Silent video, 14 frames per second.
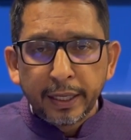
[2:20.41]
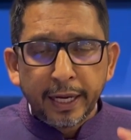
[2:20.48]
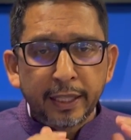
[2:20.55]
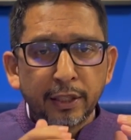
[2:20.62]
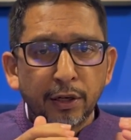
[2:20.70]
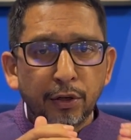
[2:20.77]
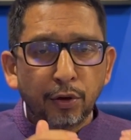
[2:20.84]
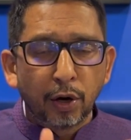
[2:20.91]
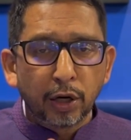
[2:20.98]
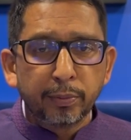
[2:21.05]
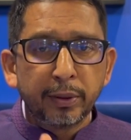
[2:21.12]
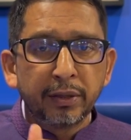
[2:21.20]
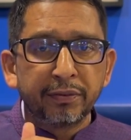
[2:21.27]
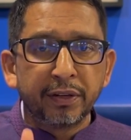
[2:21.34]
in the
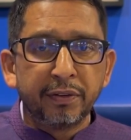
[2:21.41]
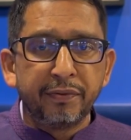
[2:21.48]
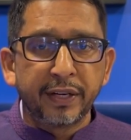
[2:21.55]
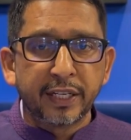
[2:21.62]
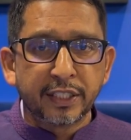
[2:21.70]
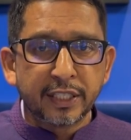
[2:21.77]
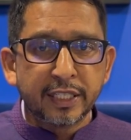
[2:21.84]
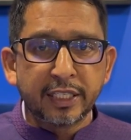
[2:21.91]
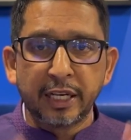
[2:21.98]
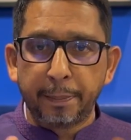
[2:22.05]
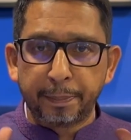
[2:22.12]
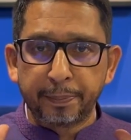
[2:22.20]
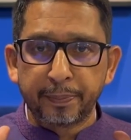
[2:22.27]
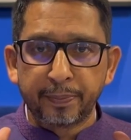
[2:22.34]
document verification slip.